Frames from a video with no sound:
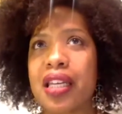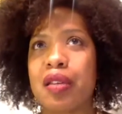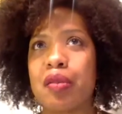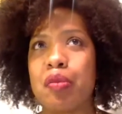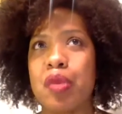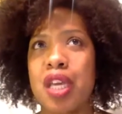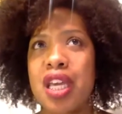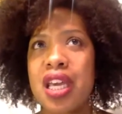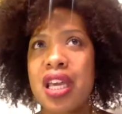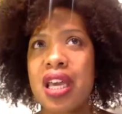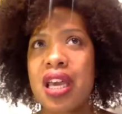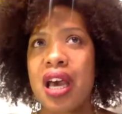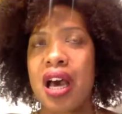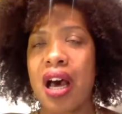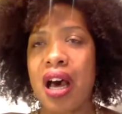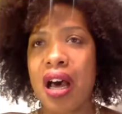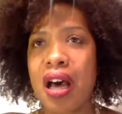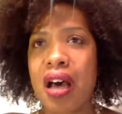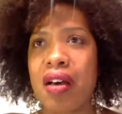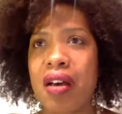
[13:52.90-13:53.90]
me
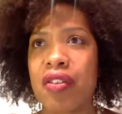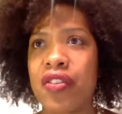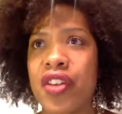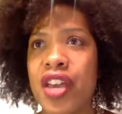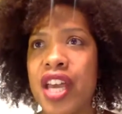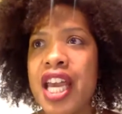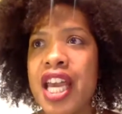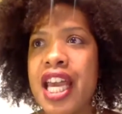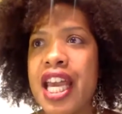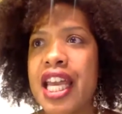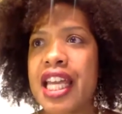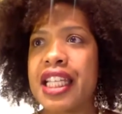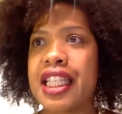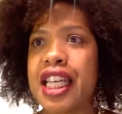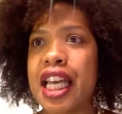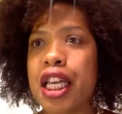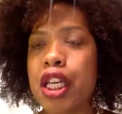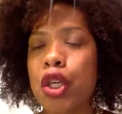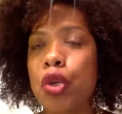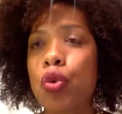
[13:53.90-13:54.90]
of is
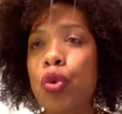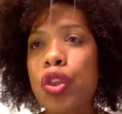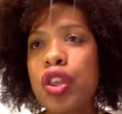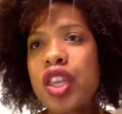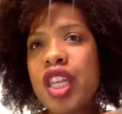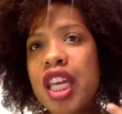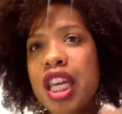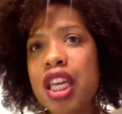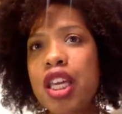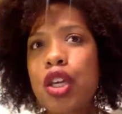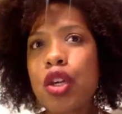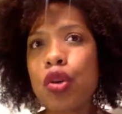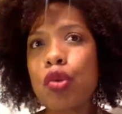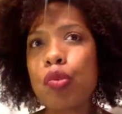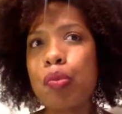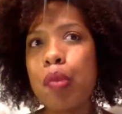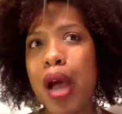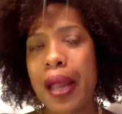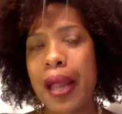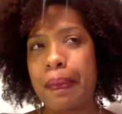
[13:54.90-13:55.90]
that you think you
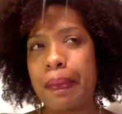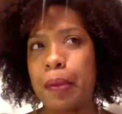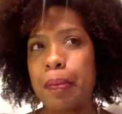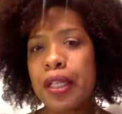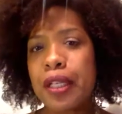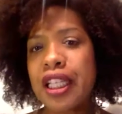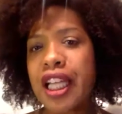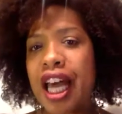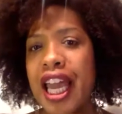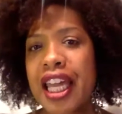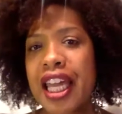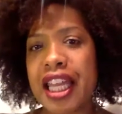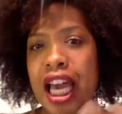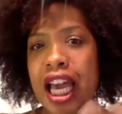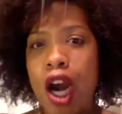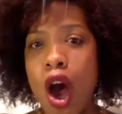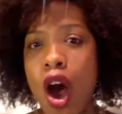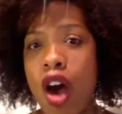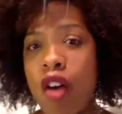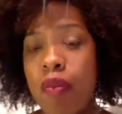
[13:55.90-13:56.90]
might be playing that
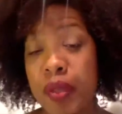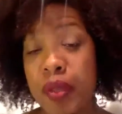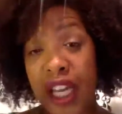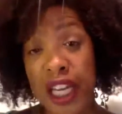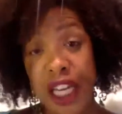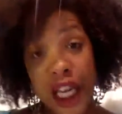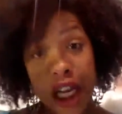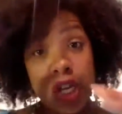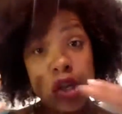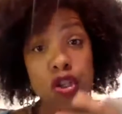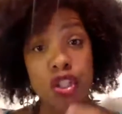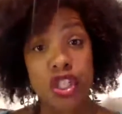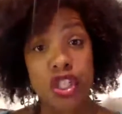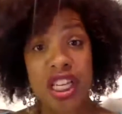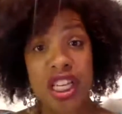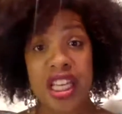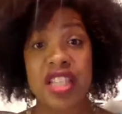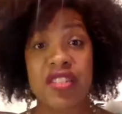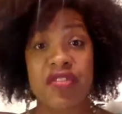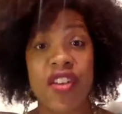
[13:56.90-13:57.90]
off, but that energy
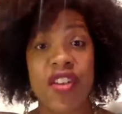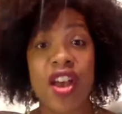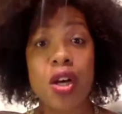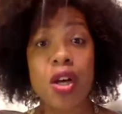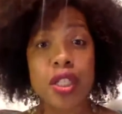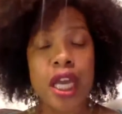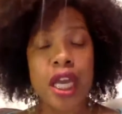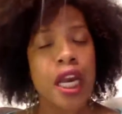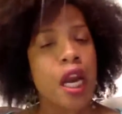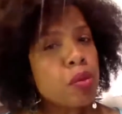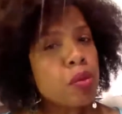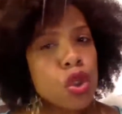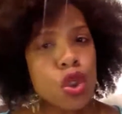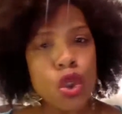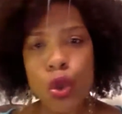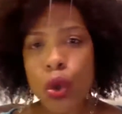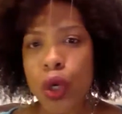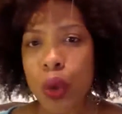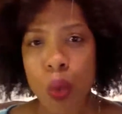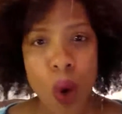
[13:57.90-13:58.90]
is felt. And I'm
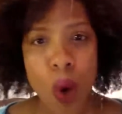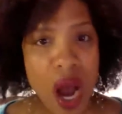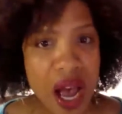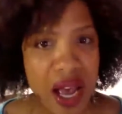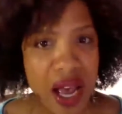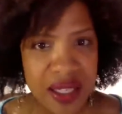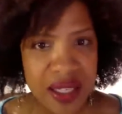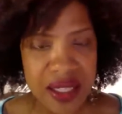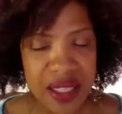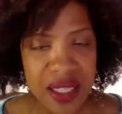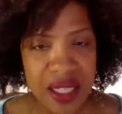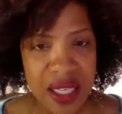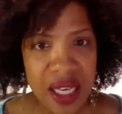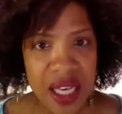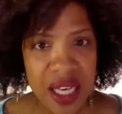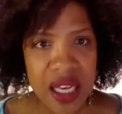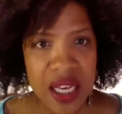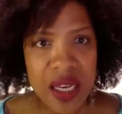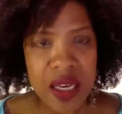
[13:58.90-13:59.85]
sure it was. Right.